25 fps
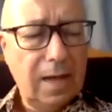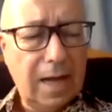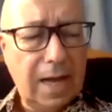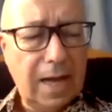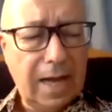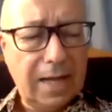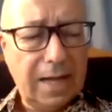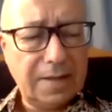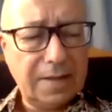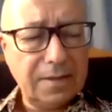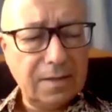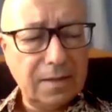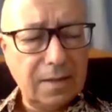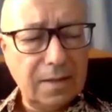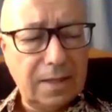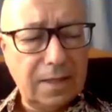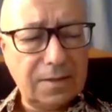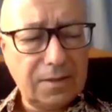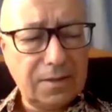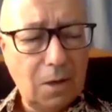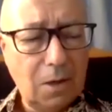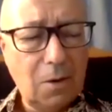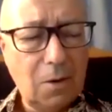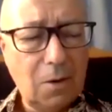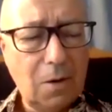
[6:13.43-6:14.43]

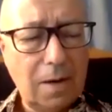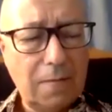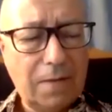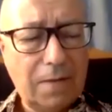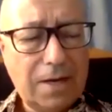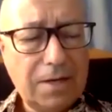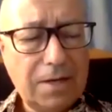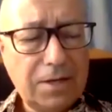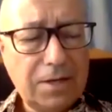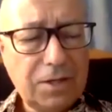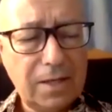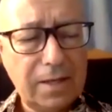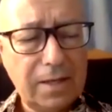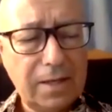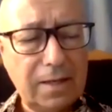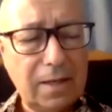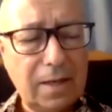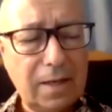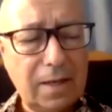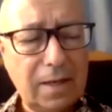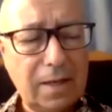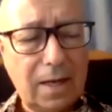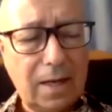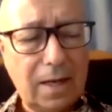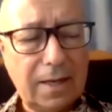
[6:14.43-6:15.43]
And so eventually
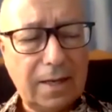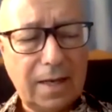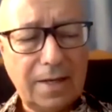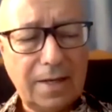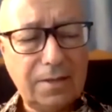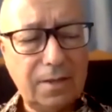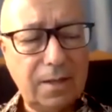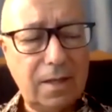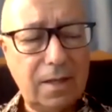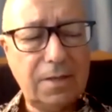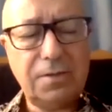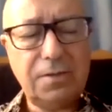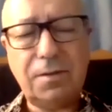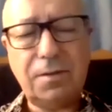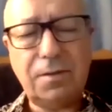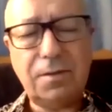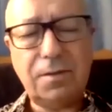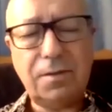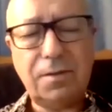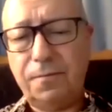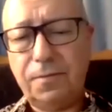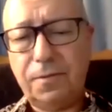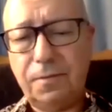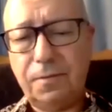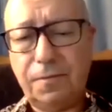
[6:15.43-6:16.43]
I turned
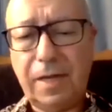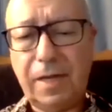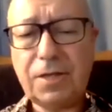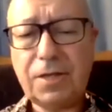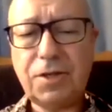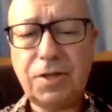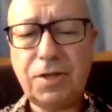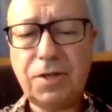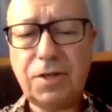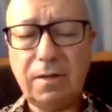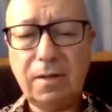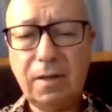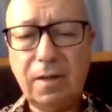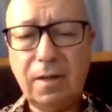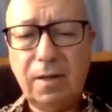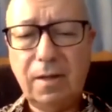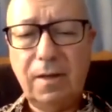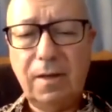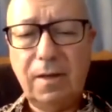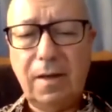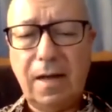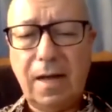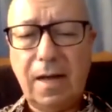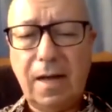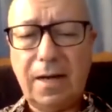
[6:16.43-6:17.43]
to fiction,
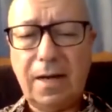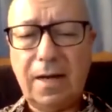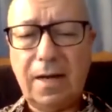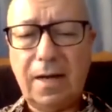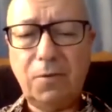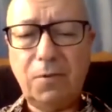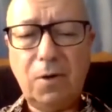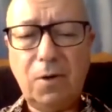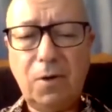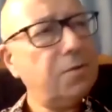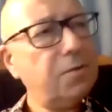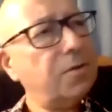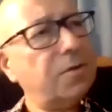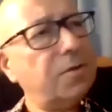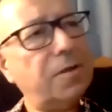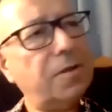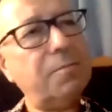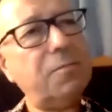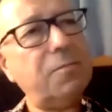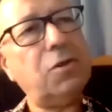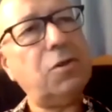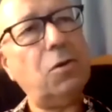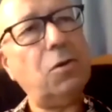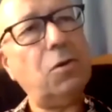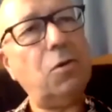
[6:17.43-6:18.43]
and I wrote
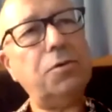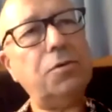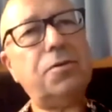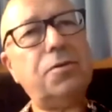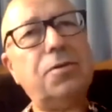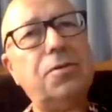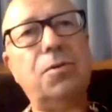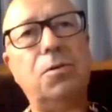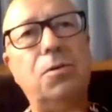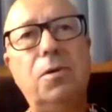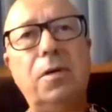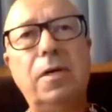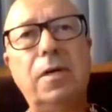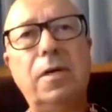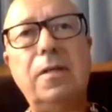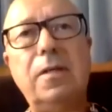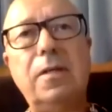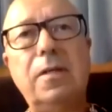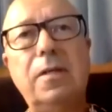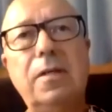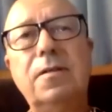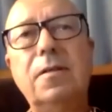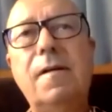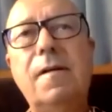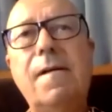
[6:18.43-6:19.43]
some short
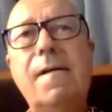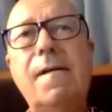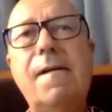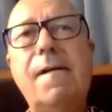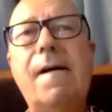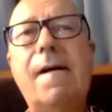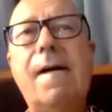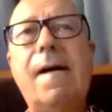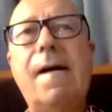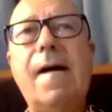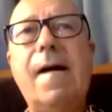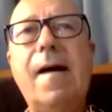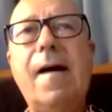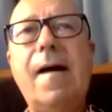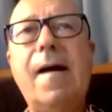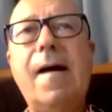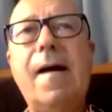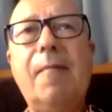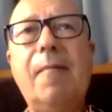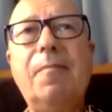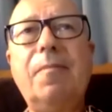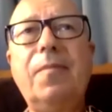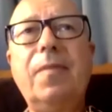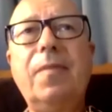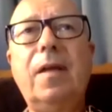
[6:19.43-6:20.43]
stories,
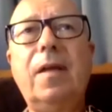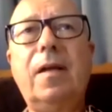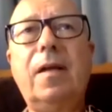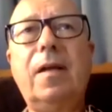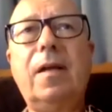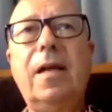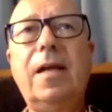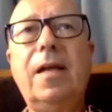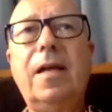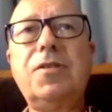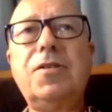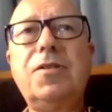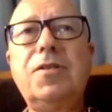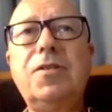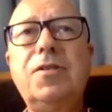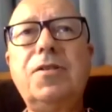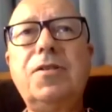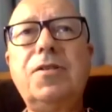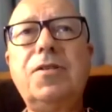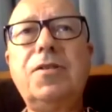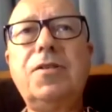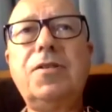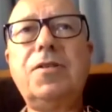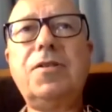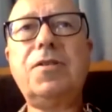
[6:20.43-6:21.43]
a collection of
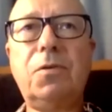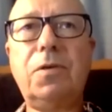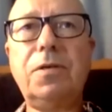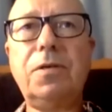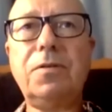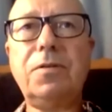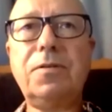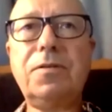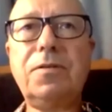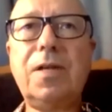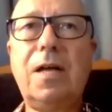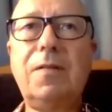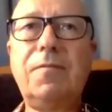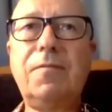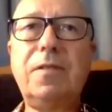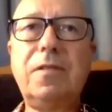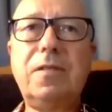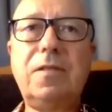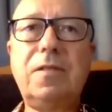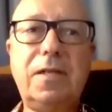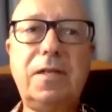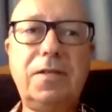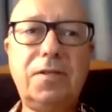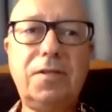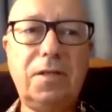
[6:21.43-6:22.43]
short stories on
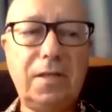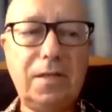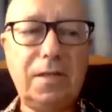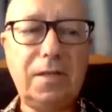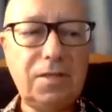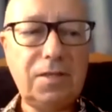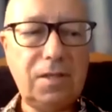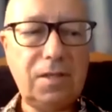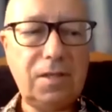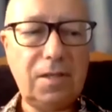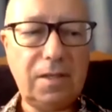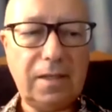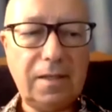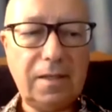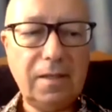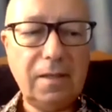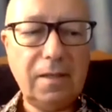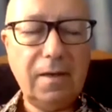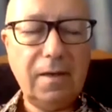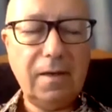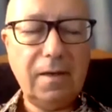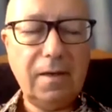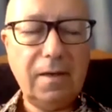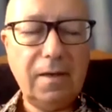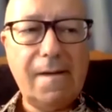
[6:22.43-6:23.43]
Southeast Asia initially,
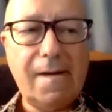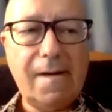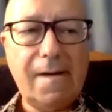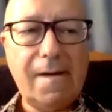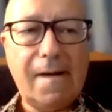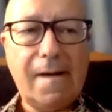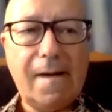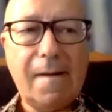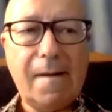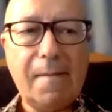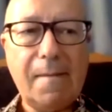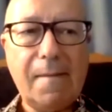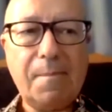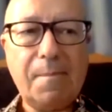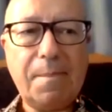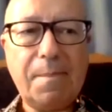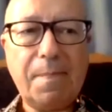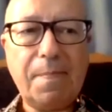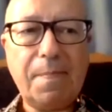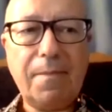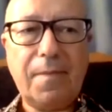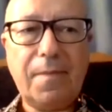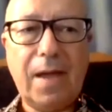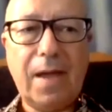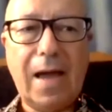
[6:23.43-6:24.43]

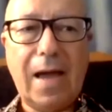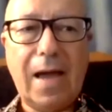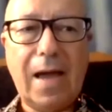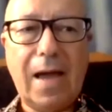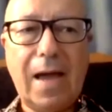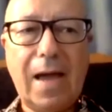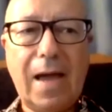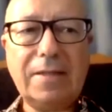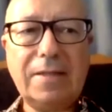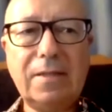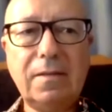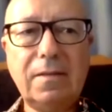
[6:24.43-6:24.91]
that